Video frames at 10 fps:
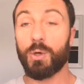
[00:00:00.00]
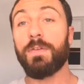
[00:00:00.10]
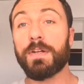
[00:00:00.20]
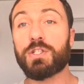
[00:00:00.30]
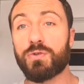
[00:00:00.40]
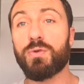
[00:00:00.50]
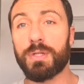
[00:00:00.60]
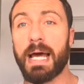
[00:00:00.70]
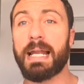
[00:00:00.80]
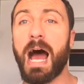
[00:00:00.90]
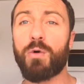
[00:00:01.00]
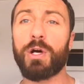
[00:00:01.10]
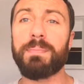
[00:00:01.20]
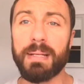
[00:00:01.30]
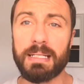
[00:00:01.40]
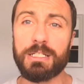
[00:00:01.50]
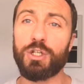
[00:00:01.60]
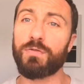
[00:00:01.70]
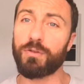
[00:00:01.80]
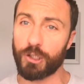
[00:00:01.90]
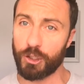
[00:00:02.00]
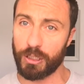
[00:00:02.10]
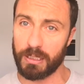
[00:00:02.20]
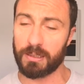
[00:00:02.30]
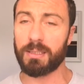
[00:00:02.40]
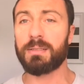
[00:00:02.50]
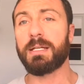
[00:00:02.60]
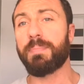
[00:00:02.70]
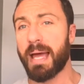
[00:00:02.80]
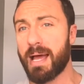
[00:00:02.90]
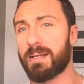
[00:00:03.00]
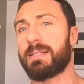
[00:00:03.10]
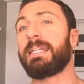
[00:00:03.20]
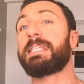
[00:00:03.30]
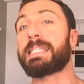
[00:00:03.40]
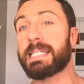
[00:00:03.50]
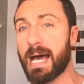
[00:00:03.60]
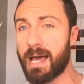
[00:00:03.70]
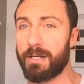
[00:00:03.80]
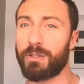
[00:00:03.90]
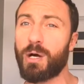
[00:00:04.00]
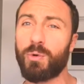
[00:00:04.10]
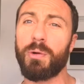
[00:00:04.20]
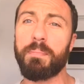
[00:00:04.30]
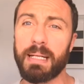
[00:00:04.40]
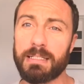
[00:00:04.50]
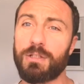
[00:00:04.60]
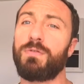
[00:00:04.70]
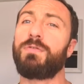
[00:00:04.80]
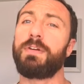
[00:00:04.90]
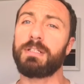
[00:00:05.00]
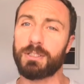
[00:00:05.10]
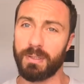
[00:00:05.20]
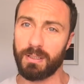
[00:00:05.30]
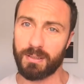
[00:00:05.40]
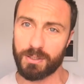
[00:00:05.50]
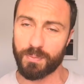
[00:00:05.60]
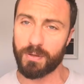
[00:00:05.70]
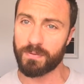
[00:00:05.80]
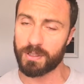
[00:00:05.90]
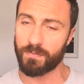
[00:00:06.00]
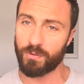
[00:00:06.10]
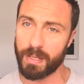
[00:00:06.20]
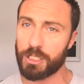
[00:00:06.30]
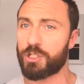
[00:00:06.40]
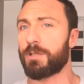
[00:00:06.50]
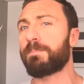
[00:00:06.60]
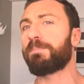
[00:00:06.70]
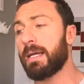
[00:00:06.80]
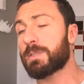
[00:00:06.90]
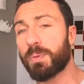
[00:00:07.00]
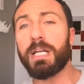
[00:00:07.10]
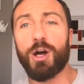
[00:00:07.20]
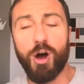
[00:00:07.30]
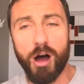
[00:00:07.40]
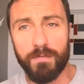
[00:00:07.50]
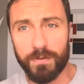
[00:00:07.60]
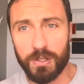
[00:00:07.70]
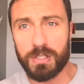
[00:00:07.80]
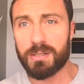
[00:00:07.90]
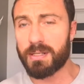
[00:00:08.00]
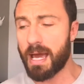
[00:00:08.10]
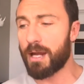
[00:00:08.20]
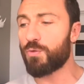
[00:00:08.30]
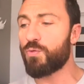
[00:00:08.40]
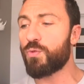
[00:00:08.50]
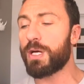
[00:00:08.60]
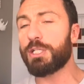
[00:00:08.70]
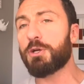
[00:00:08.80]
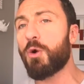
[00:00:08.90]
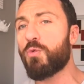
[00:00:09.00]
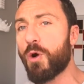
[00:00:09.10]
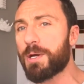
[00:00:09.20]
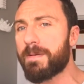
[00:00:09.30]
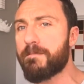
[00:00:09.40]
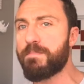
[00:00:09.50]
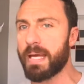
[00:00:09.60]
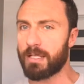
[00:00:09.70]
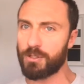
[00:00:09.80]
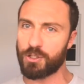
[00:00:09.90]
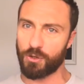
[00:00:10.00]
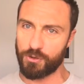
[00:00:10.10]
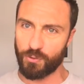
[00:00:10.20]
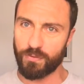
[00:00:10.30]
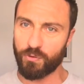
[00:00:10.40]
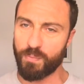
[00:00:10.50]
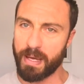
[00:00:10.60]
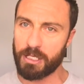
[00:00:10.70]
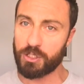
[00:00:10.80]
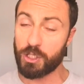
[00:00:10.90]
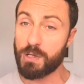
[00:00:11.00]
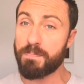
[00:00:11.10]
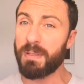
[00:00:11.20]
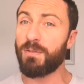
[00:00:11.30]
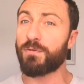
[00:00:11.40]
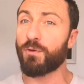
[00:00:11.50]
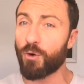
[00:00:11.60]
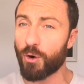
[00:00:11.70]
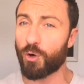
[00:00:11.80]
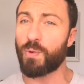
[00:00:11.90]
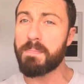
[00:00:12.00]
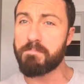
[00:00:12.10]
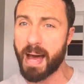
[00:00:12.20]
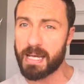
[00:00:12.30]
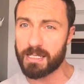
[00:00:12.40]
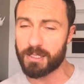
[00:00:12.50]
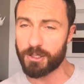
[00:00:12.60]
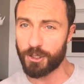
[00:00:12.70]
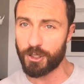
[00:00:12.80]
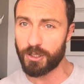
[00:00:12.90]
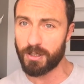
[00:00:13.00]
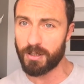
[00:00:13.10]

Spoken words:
So if it's true that our ability of learning depends and is tied on our ability of filtering superfluous information, it's pretty obvious that we don't want to binge on new information before we master